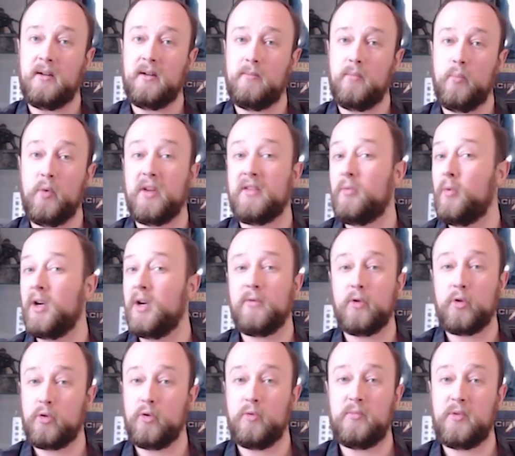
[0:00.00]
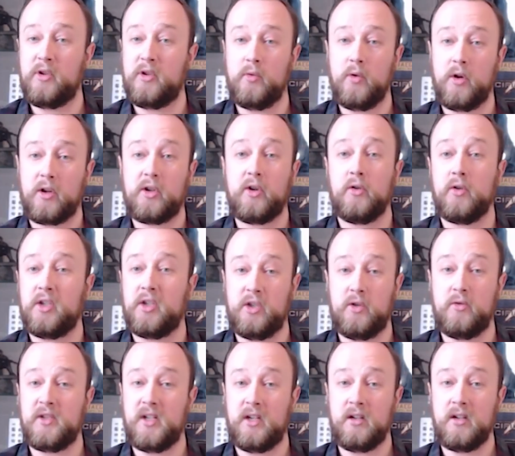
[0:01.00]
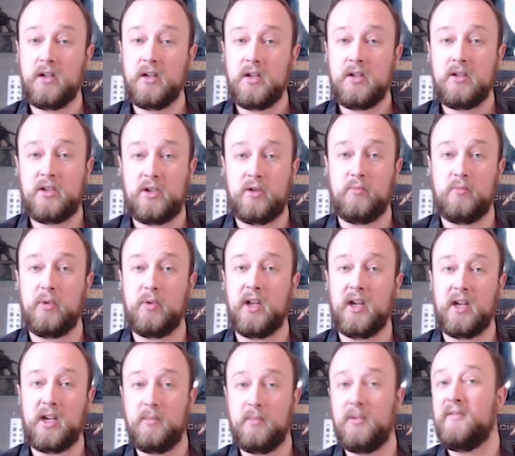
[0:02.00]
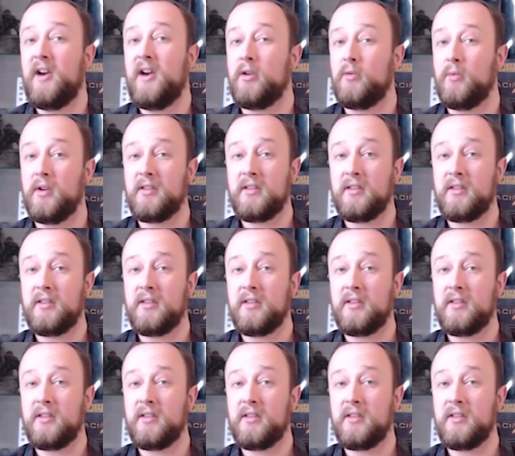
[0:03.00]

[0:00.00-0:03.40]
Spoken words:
with whatever group you are currently using to play Company of Iron with.